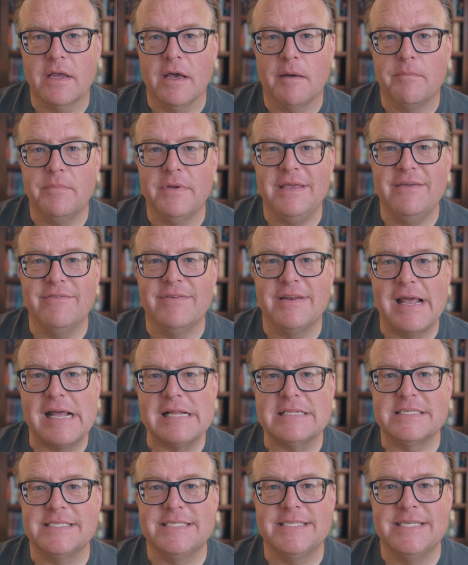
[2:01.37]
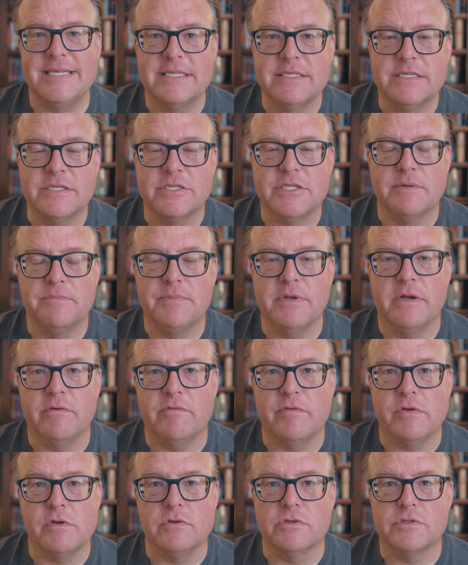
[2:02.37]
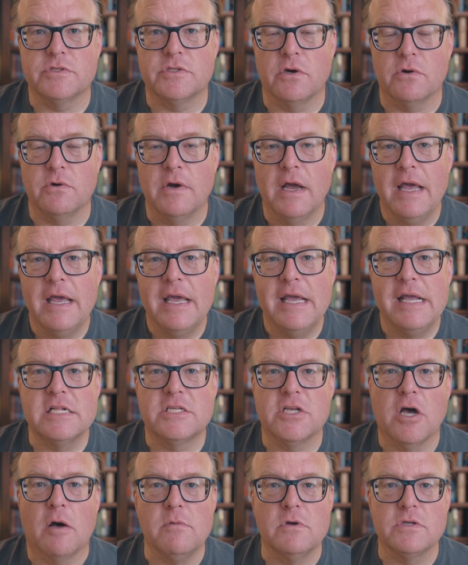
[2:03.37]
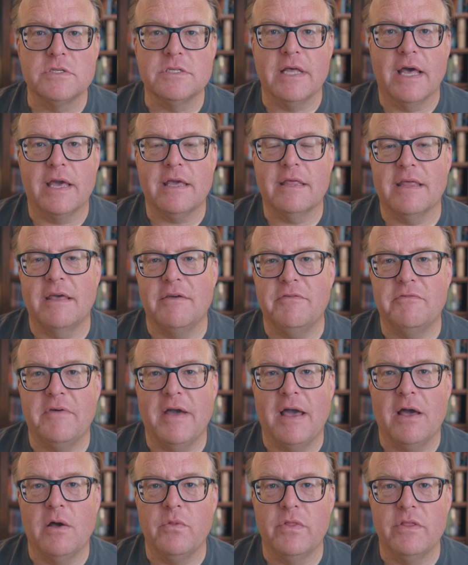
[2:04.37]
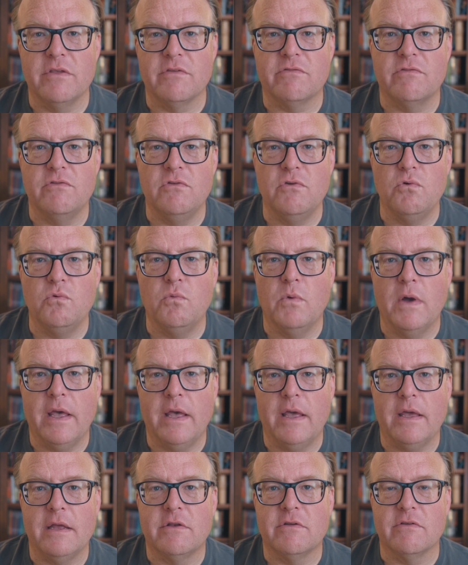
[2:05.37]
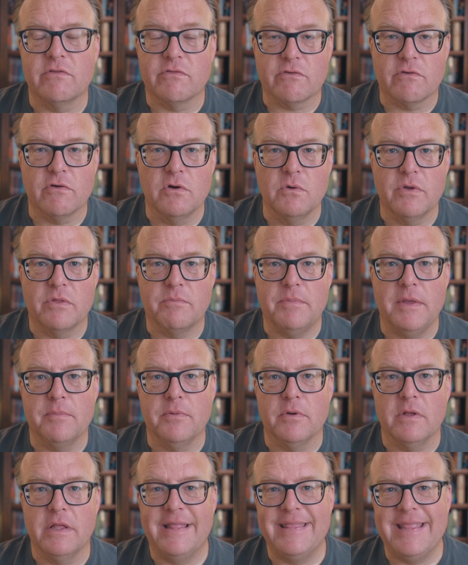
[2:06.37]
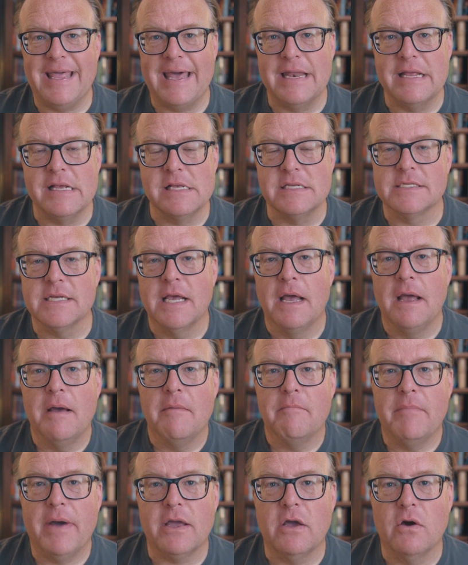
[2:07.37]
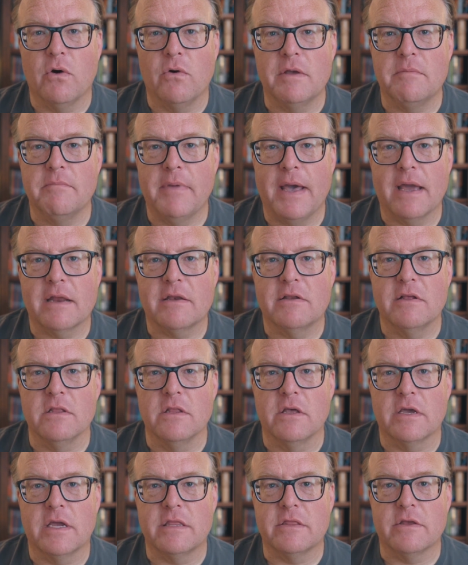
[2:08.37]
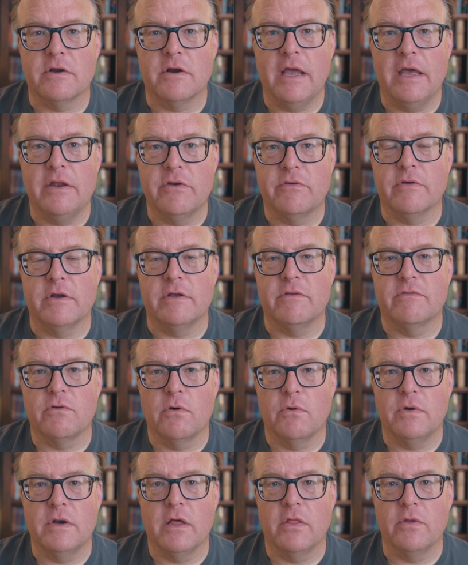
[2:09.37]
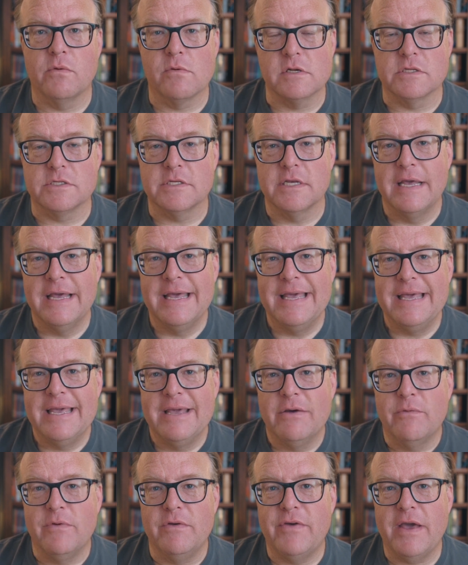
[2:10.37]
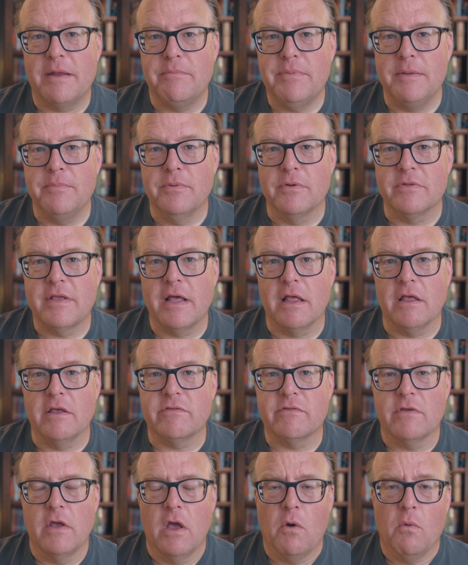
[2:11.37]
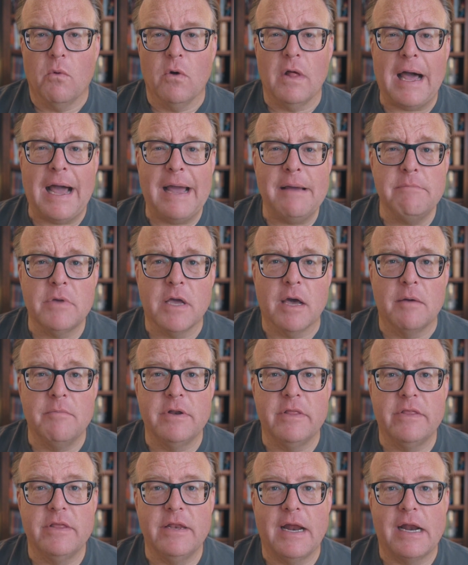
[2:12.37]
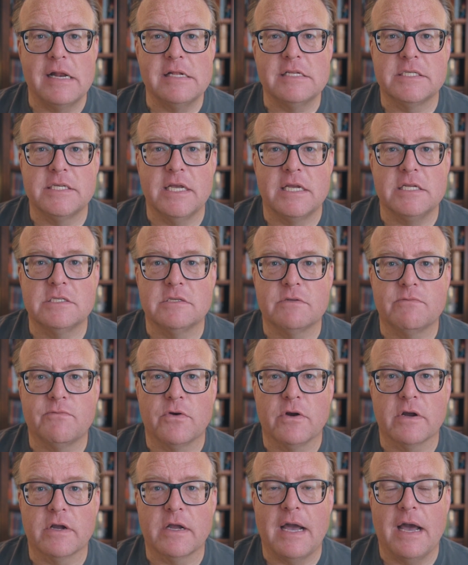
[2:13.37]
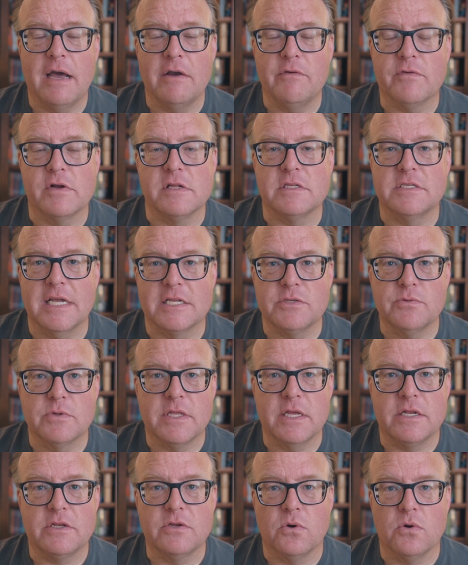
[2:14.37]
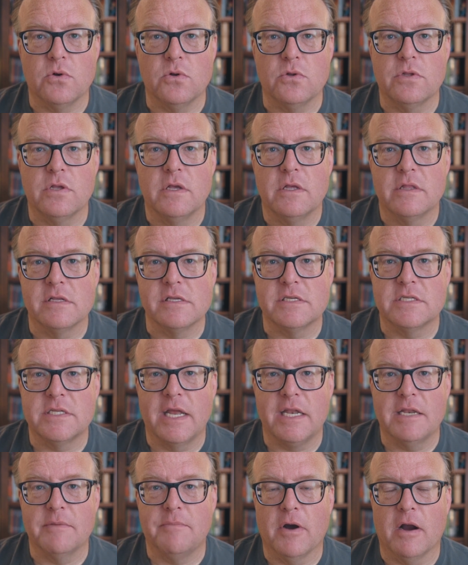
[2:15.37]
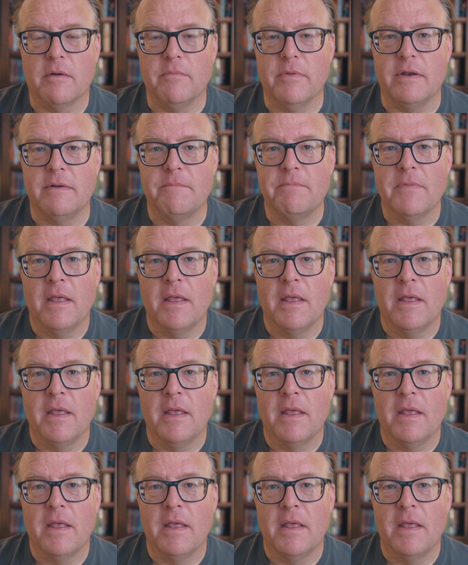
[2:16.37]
it up even at citizenship interviews. So it's almost like they found this new way to screw with people, and that is by going back to look at their entry. So in other words, we've had people tell us, well, I'm coming to the United States for a conference. That's what they told the State Department.